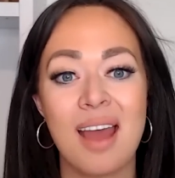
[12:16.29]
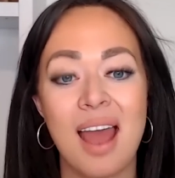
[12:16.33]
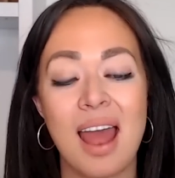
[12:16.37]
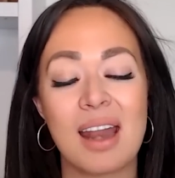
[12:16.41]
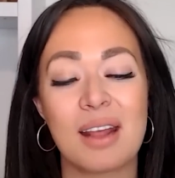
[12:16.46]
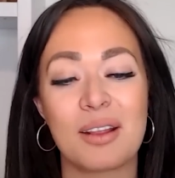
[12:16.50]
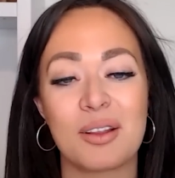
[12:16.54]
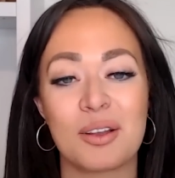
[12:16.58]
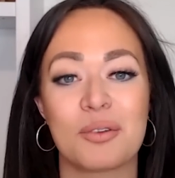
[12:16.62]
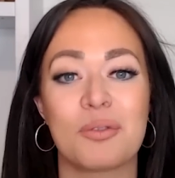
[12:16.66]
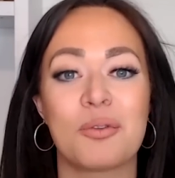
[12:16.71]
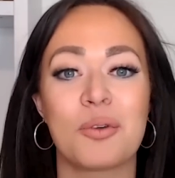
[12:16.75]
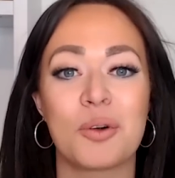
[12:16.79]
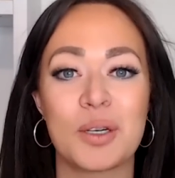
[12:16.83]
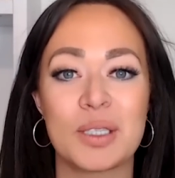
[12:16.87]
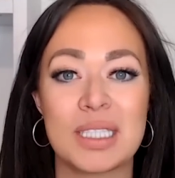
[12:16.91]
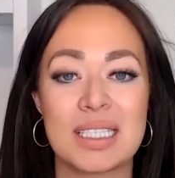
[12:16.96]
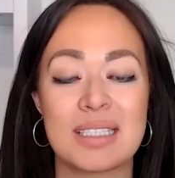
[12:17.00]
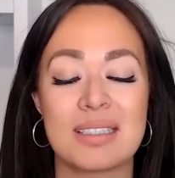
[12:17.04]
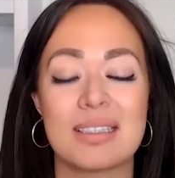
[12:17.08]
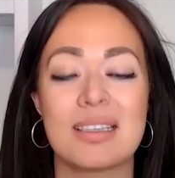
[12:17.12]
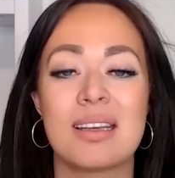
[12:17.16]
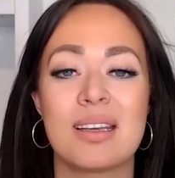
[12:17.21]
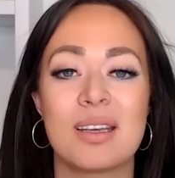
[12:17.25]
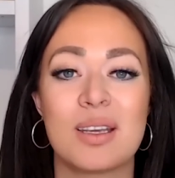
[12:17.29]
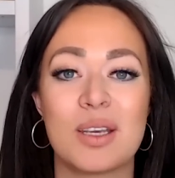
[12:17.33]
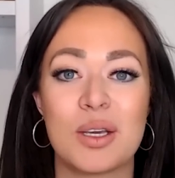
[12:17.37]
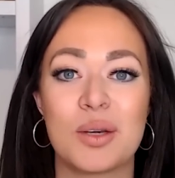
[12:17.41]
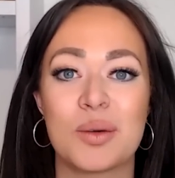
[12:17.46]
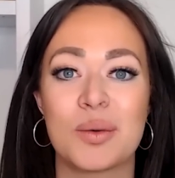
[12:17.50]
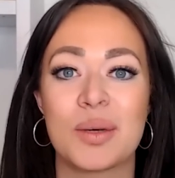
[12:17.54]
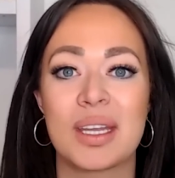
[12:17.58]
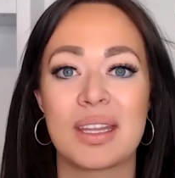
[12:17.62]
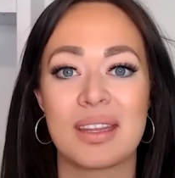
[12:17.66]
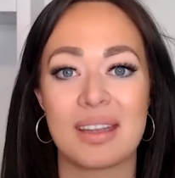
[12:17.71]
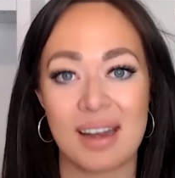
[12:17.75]
And I look forward to seeing
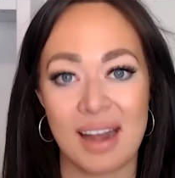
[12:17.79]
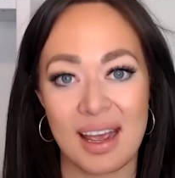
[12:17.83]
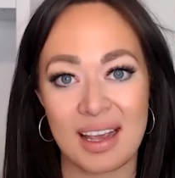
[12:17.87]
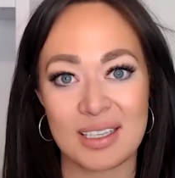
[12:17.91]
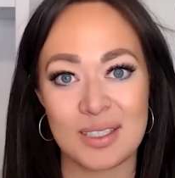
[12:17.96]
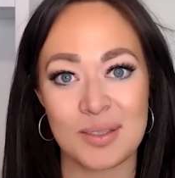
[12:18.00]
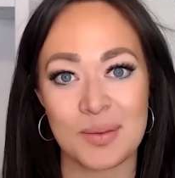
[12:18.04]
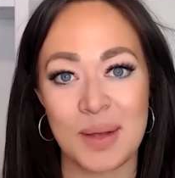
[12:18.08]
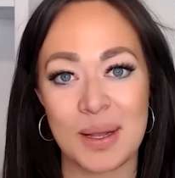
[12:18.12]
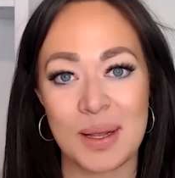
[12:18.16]
you in the next